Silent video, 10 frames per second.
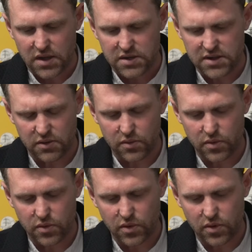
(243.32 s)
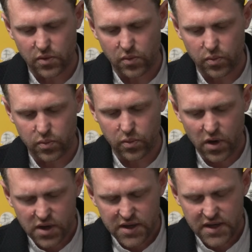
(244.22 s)
Now,
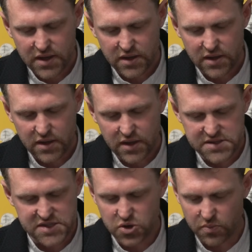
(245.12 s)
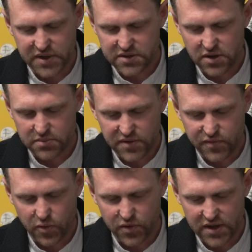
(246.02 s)
why has this not been done
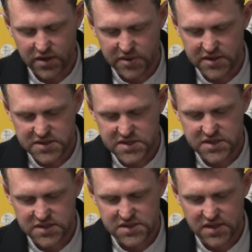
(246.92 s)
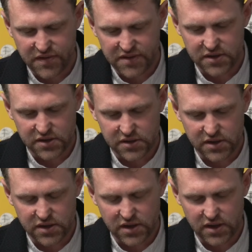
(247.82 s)
before then? I mean, this is the thing
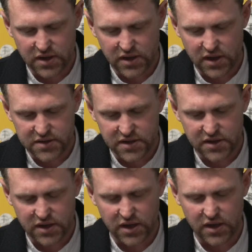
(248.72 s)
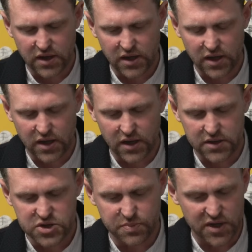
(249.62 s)
that I think
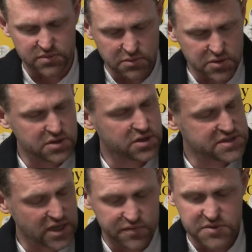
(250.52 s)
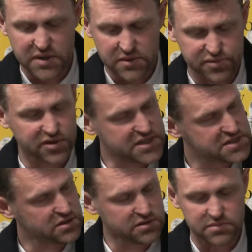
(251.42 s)
Shabana Mahmood herself is being pressed
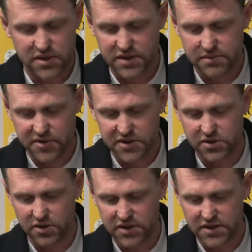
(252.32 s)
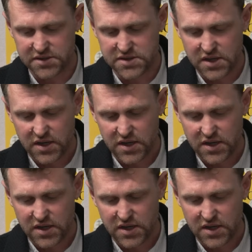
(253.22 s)
on by colleagues